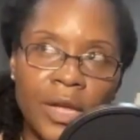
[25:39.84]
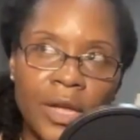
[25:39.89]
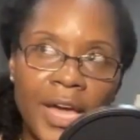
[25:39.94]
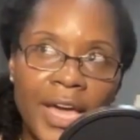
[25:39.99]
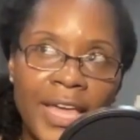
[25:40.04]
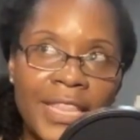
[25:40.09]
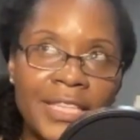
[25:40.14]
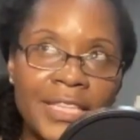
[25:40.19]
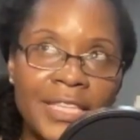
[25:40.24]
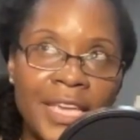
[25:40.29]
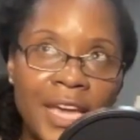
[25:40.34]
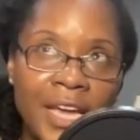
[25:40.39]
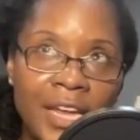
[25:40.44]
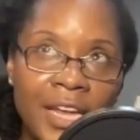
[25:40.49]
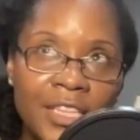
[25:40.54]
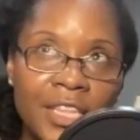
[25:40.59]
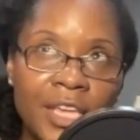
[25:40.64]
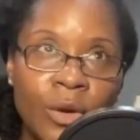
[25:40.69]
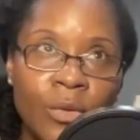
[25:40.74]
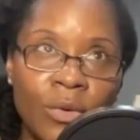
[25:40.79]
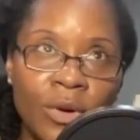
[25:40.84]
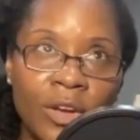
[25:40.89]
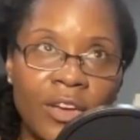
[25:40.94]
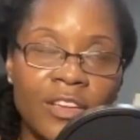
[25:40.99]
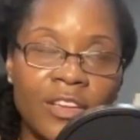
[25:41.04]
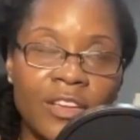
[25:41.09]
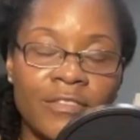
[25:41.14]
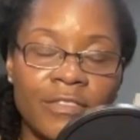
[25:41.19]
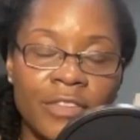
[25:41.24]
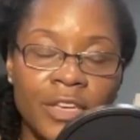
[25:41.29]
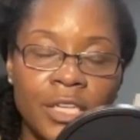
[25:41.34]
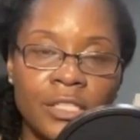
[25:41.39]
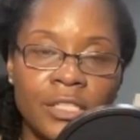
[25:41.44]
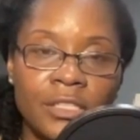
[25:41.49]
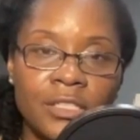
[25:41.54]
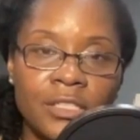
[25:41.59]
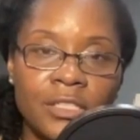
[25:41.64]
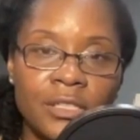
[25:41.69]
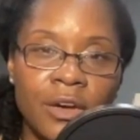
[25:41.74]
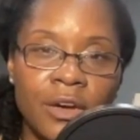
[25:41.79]
And yet they were
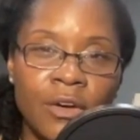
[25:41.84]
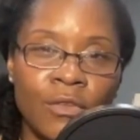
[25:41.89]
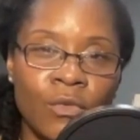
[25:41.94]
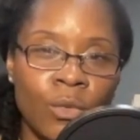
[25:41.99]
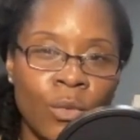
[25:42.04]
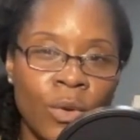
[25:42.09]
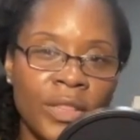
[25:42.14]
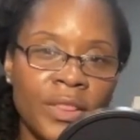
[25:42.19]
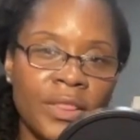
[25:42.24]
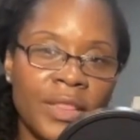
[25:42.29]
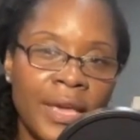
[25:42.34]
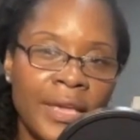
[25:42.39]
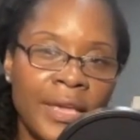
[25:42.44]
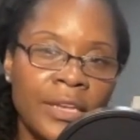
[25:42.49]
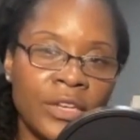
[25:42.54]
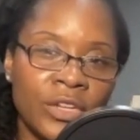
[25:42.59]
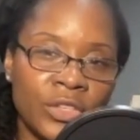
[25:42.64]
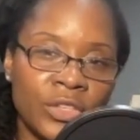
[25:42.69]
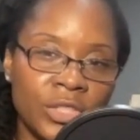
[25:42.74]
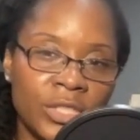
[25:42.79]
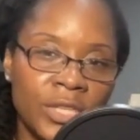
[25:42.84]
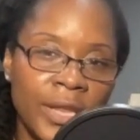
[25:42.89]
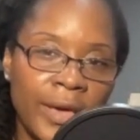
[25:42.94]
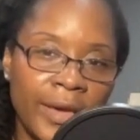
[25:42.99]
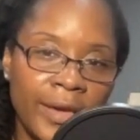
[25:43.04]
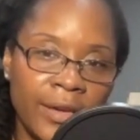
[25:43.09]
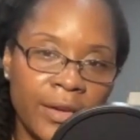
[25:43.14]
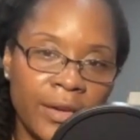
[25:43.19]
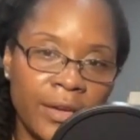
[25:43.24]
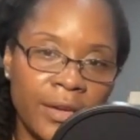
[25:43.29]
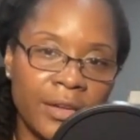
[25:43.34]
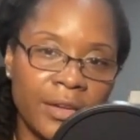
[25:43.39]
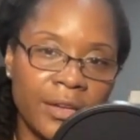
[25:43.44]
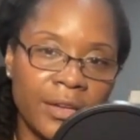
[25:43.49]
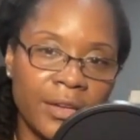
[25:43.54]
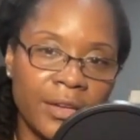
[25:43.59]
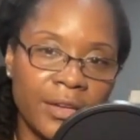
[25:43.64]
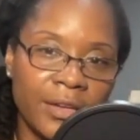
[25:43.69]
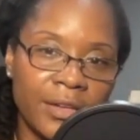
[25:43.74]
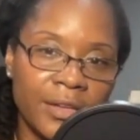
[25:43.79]
convinced of what they looked like
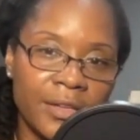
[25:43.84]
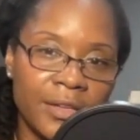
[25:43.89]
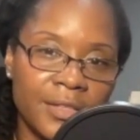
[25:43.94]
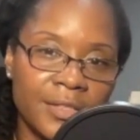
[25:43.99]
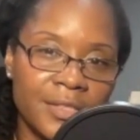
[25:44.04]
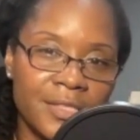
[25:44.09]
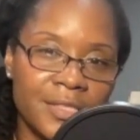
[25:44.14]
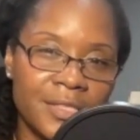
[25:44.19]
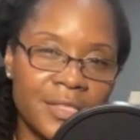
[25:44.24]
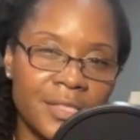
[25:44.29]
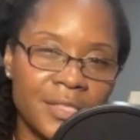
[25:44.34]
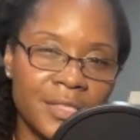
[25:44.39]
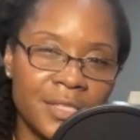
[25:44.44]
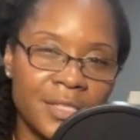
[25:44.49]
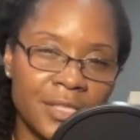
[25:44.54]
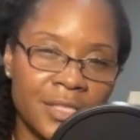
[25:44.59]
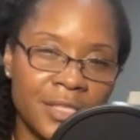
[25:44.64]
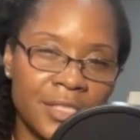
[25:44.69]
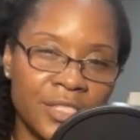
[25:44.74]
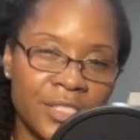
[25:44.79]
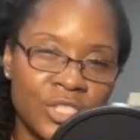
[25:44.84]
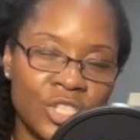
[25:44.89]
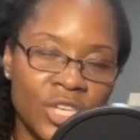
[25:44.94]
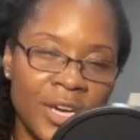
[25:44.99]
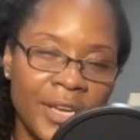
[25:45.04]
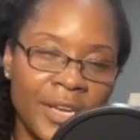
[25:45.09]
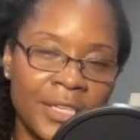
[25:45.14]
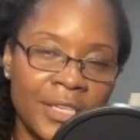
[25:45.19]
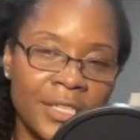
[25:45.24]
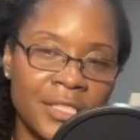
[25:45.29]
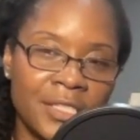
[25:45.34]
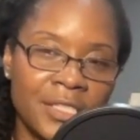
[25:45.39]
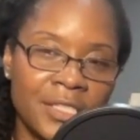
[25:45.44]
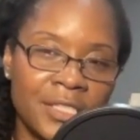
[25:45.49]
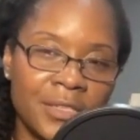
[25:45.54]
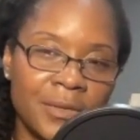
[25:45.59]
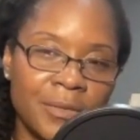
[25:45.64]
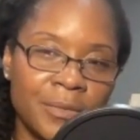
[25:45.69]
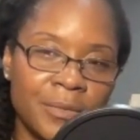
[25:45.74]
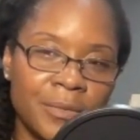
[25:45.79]
to these
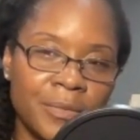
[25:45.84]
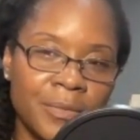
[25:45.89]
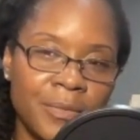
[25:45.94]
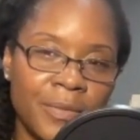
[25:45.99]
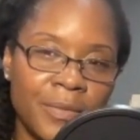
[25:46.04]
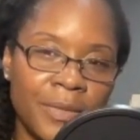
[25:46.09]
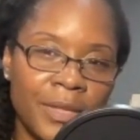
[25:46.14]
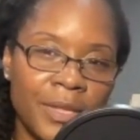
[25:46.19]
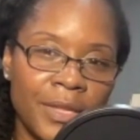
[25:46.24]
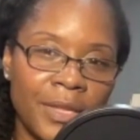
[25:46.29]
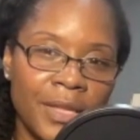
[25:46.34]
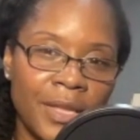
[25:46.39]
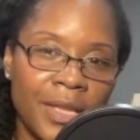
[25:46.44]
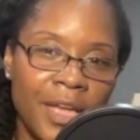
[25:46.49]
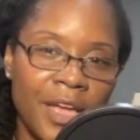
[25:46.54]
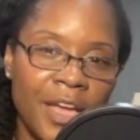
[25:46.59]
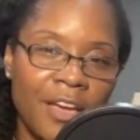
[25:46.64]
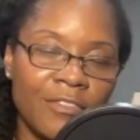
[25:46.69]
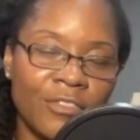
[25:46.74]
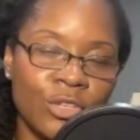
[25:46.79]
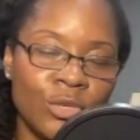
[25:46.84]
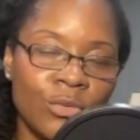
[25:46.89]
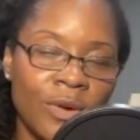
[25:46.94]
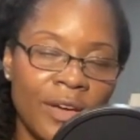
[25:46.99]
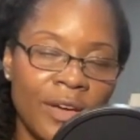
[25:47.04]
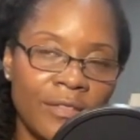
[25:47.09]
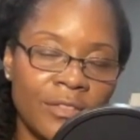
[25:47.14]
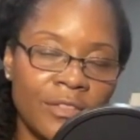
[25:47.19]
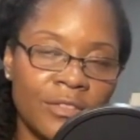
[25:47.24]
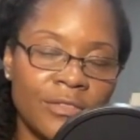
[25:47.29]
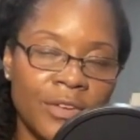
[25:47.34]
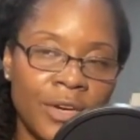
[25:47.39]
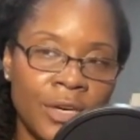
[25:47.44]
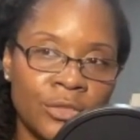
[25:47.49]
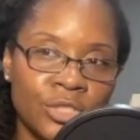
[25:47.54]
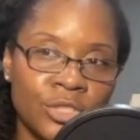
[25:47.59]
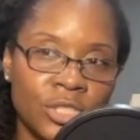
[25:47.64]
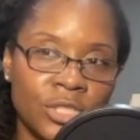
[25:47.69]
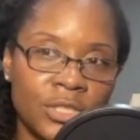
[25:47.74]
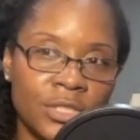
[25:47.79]
giants. Have you ever
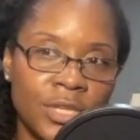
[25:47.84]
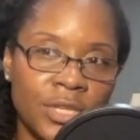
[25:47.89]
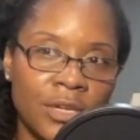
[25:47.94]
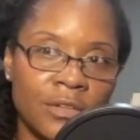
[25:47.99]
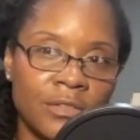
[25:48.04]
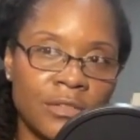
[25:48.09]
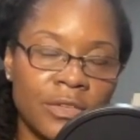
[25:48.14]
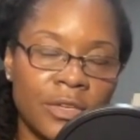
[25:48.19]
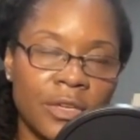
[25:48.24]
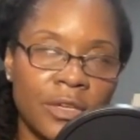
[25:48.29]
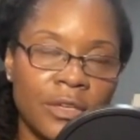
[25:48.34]
found yourself